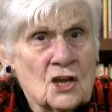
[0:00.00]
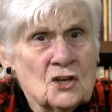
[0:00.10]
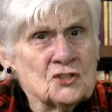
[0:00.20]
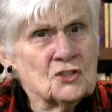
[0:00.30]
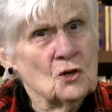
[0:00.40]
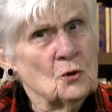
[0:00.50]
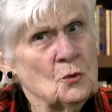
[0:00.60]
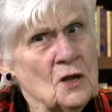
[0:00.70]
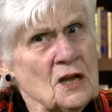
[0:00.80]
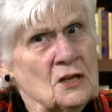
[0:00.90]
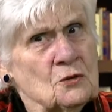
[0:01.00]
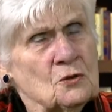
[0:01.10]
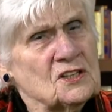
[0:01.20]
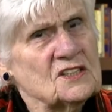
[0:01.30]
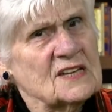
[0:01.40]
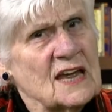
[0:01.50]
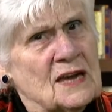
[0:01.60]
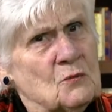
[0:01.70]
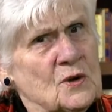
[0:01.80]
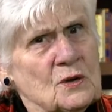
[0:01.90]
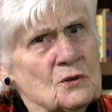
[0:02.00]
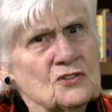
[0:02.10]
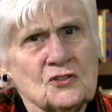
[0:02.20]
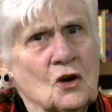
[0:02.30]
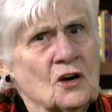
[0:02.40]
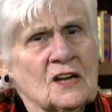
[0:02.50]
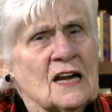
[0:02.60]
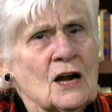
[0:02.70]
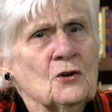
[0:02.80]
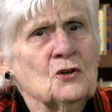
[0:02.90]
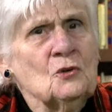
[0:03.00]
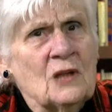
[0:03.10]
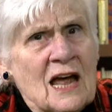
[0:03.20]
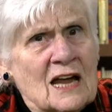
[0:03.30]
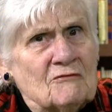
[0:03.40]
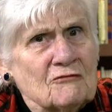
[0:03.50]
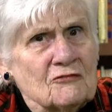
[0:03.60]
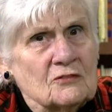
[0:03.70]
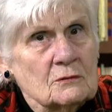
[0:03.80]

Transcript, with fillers: So you could say we were starting our new life